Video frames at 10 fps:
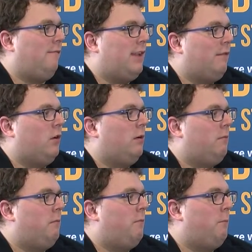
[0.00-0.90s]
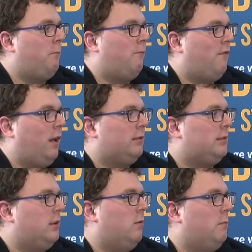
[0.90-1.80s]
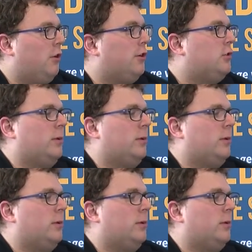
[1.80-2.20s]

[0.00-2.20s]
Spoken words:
never felt so merged